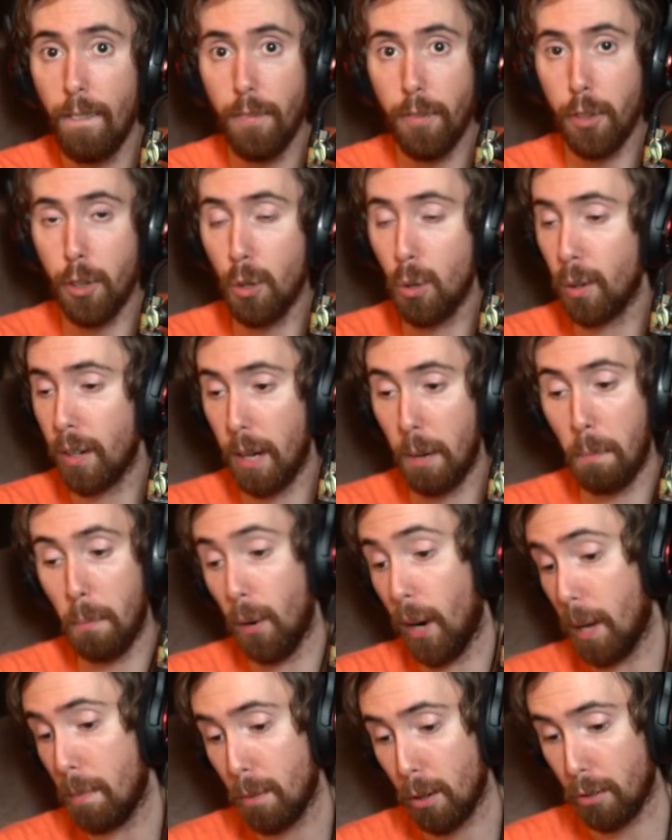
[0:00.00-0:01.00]
you can
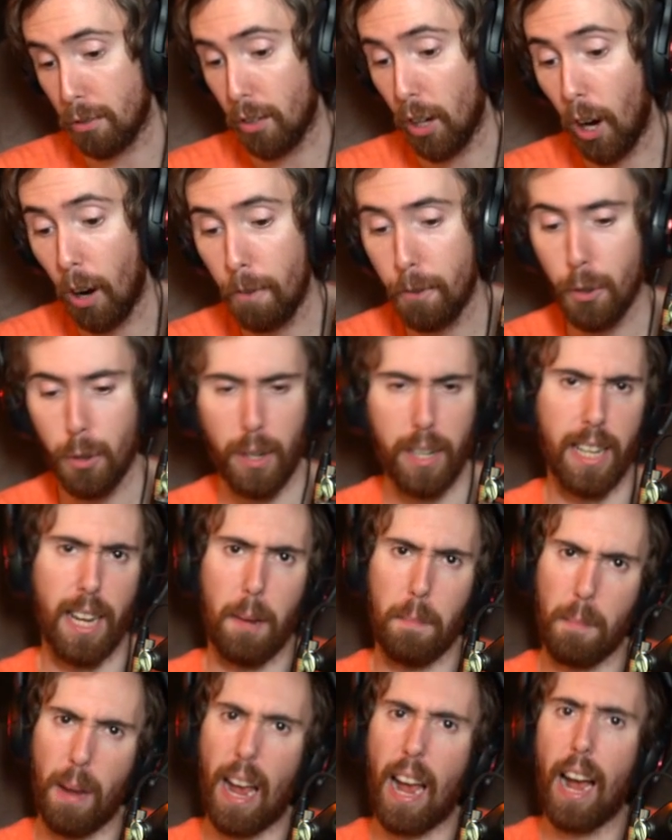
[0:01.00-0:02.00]
blame yourself, you can
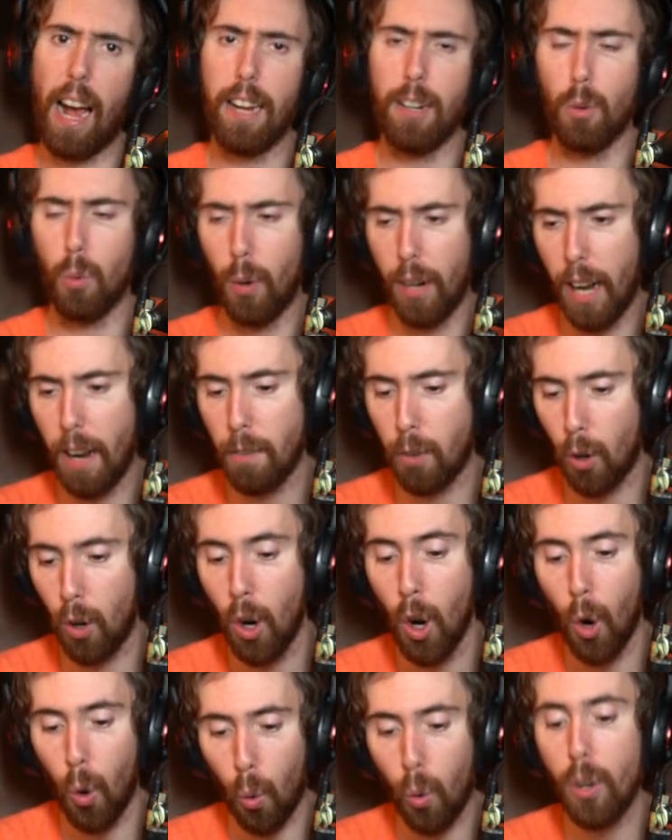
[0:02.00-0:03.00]
get mad or whatever,
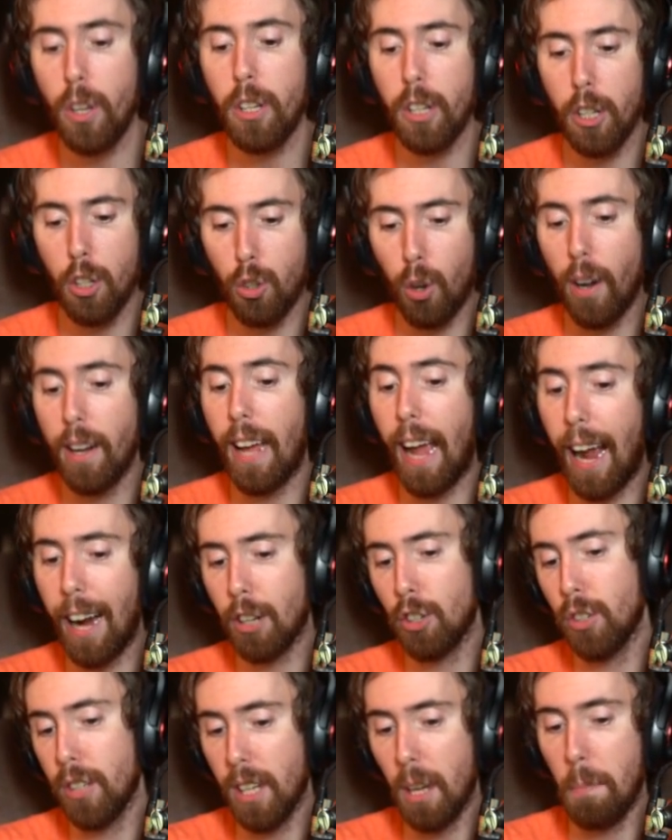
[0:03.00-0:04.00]
or you can try to
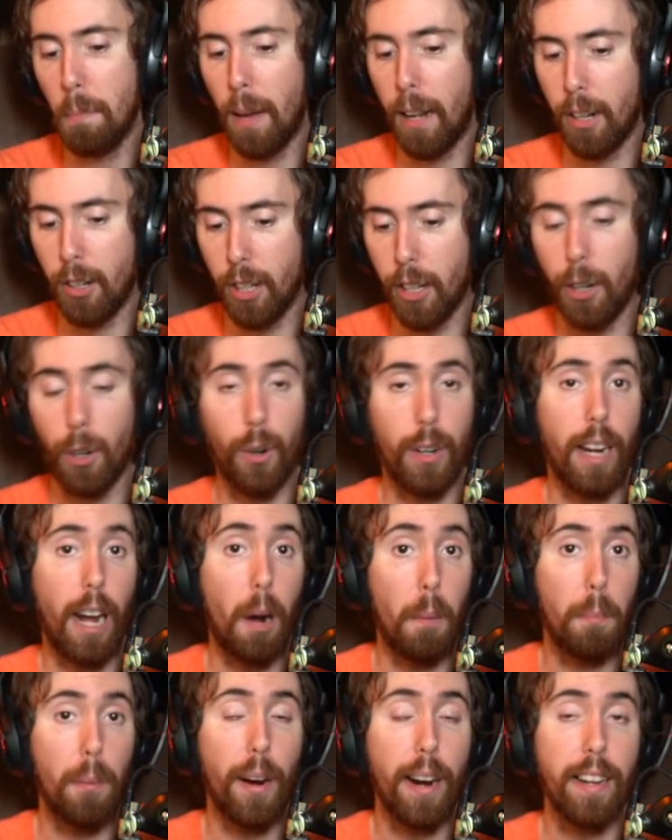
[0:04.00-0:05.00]
actually get better gear and
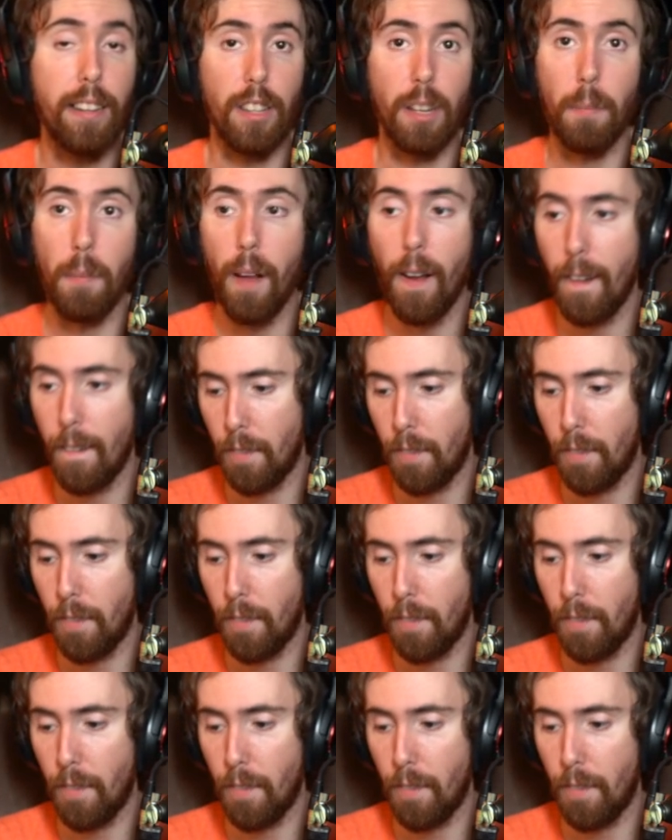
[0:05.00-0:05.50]
outplay them.